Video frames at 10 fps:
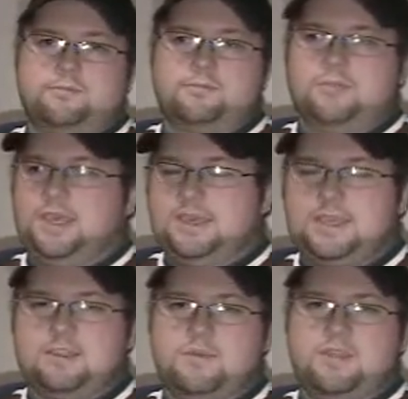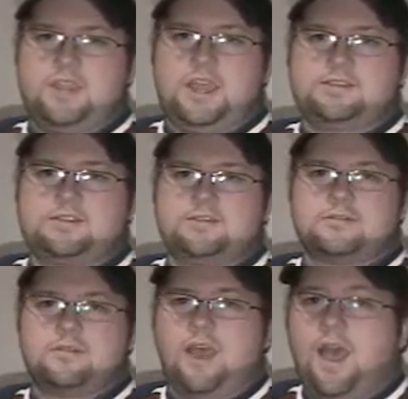They kicked them in the nuts.
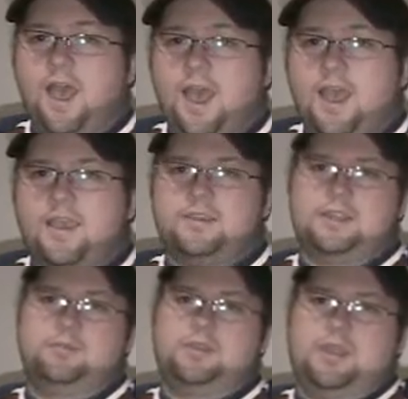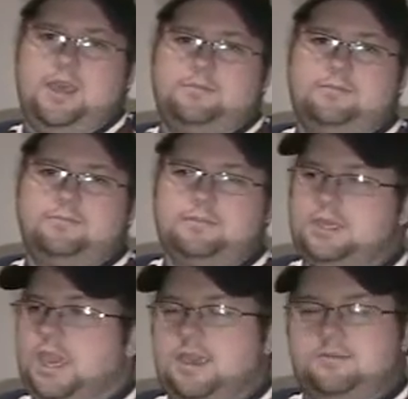Haha, how are you going to beat that? You
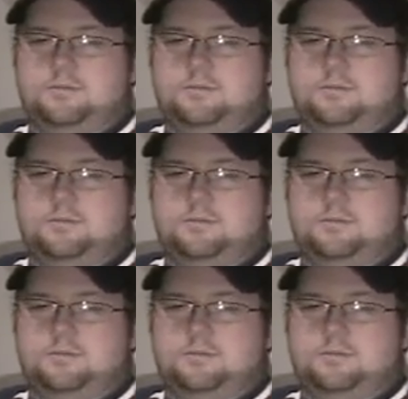can't.